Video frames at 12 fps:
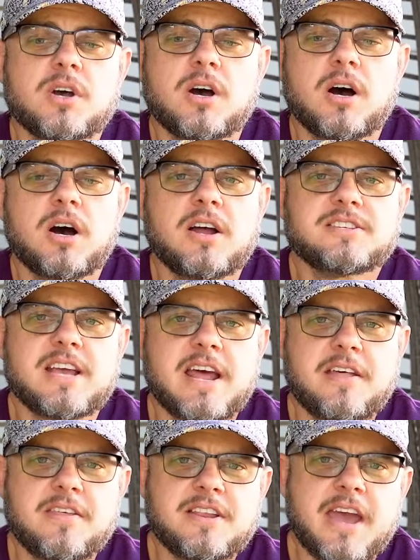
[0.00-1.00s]
It's the
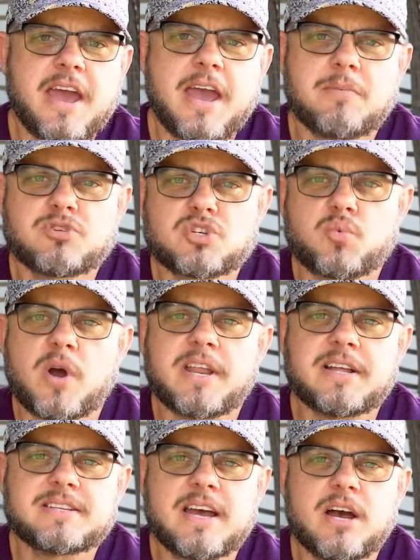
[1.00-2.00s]
end of the day. I'm just
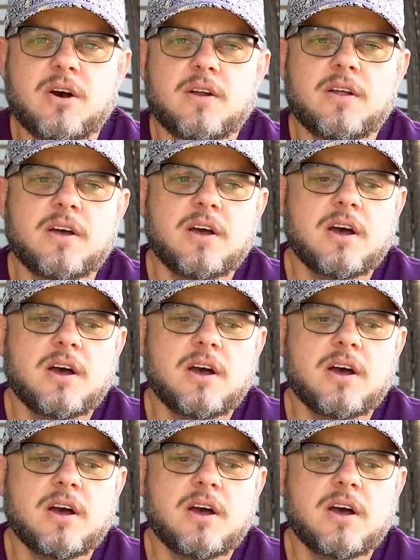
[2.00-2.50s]
winding down.